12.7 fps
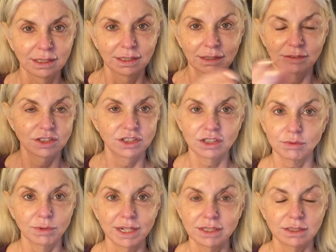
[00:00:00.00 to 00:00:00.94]
it was just
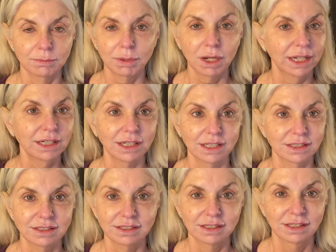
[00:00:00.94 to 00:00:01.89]
rice and pine
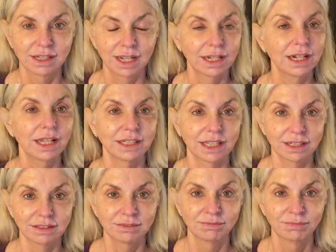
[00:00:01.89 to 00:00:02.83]
nuts, an
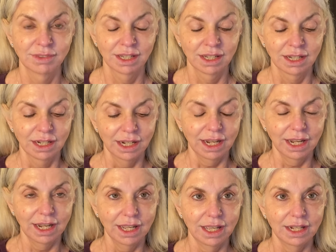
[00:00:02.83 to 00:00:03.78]
onion.
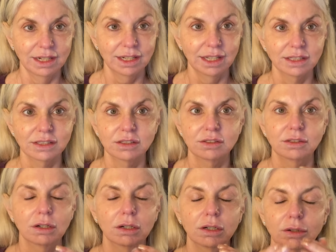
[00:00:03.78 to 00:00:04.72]
And it,
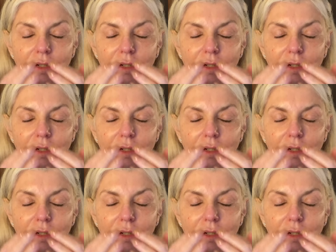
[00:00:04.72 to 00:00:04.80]
oh